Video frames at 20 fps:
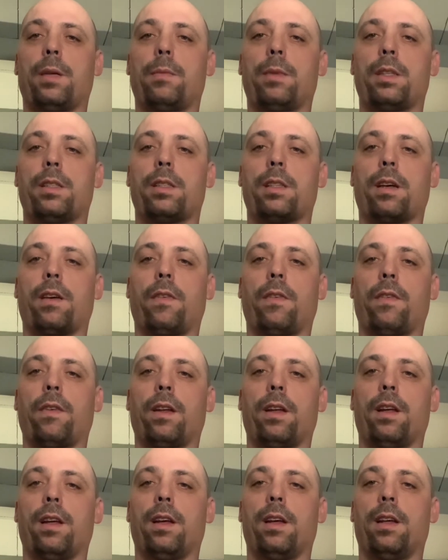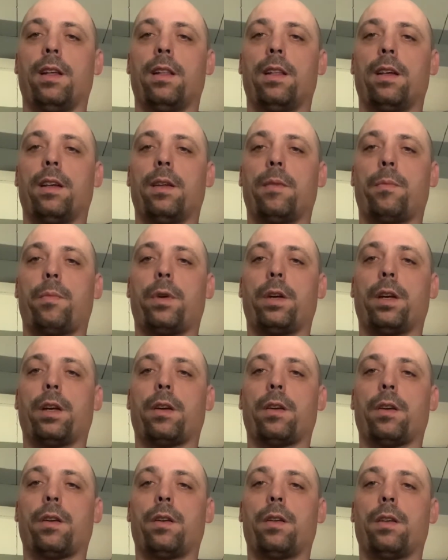and stuff. Pretty
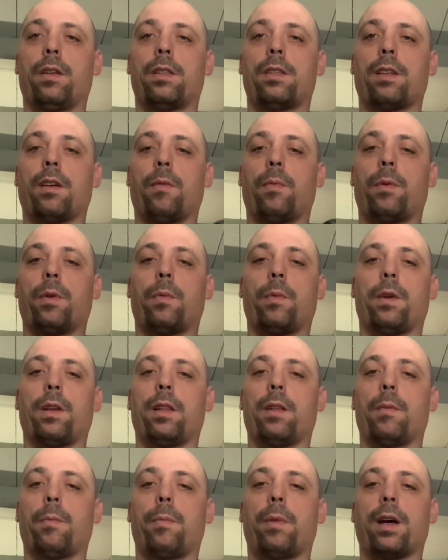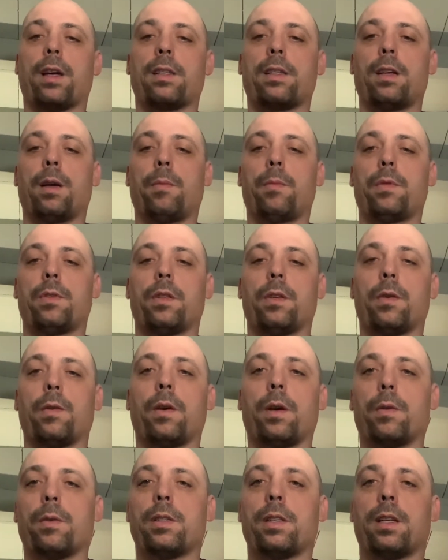good and stuff, but one of them packed up, so
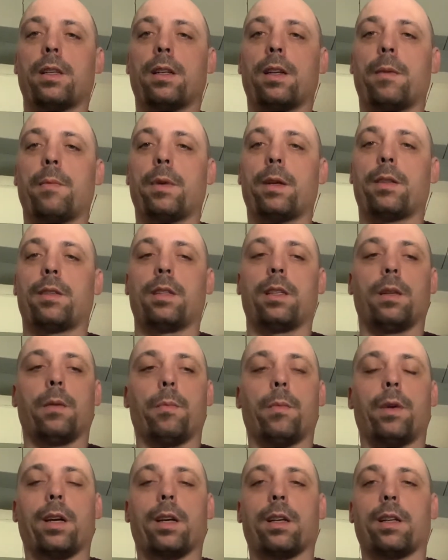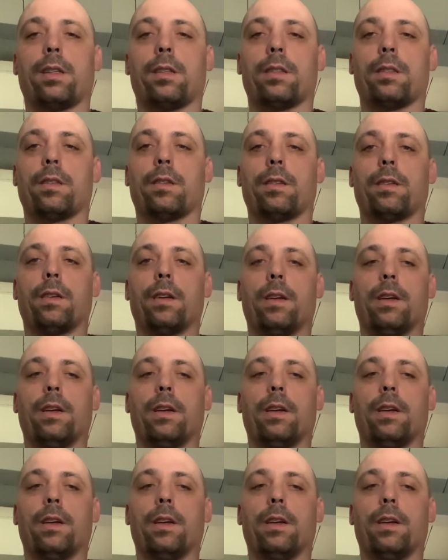I'm out in the market to